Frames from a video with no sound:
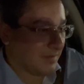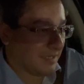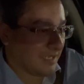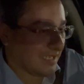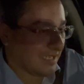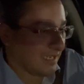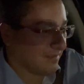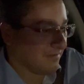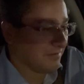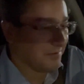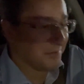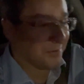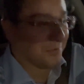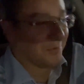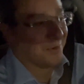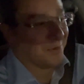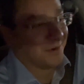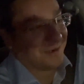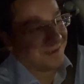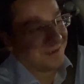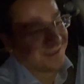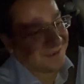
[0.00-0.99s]

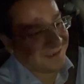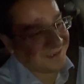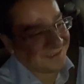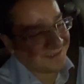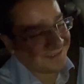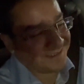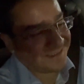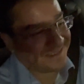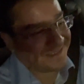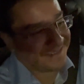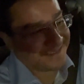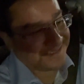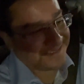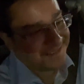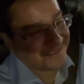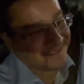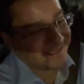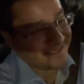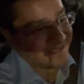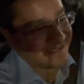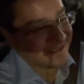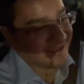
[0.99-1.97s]
everyone, like
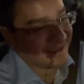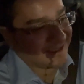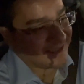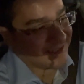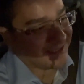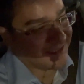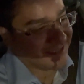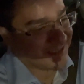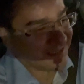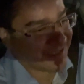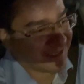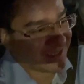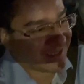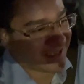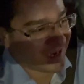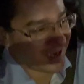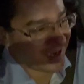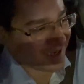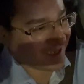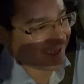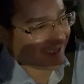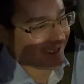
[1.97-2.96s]
the
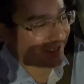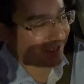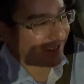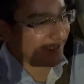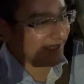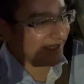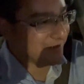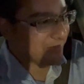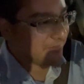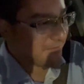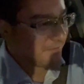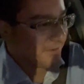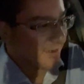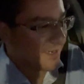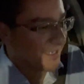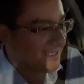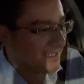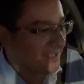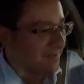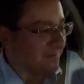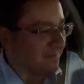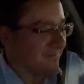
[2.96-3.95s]
society, your
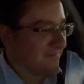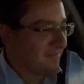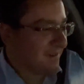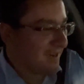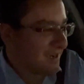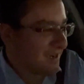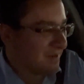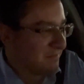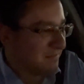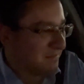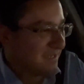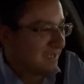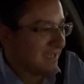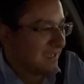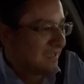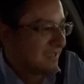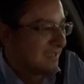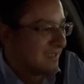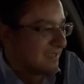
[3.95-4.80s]
friends and family,